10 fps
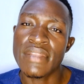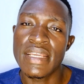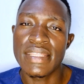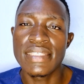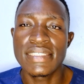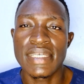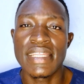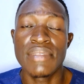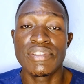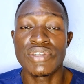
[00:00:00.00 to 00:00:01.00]
In this
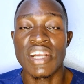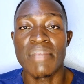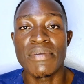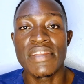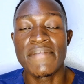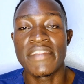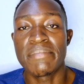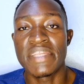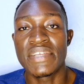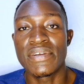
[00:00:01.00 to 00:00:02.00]
channel, we talk about different
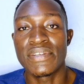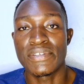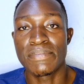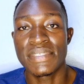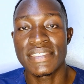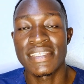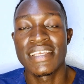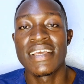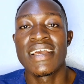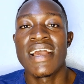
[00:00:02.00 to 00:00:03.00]
medical topics.
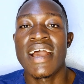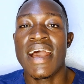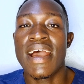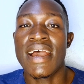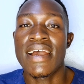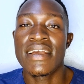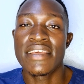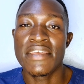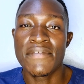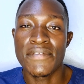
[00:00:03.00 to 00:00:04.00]

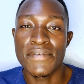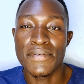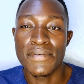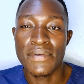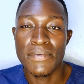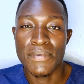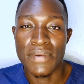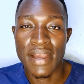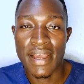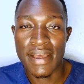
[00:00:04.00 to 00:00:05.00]
If you
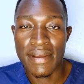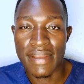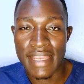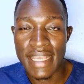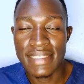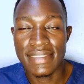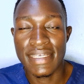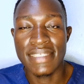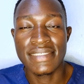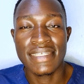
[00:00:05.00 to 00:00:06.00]
like
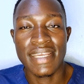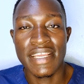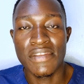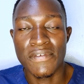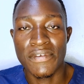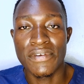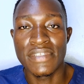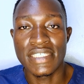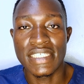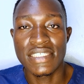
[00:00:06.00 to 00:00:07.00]
such kind of
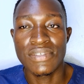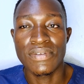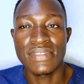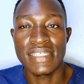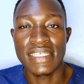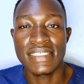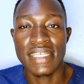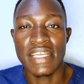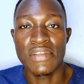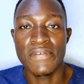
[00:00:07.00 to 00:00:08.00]
content or such
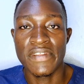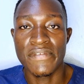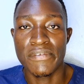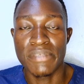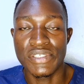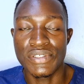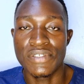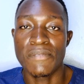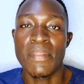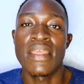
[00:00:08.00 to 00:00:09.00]
kind of
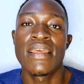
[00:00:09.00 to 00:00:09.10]
information,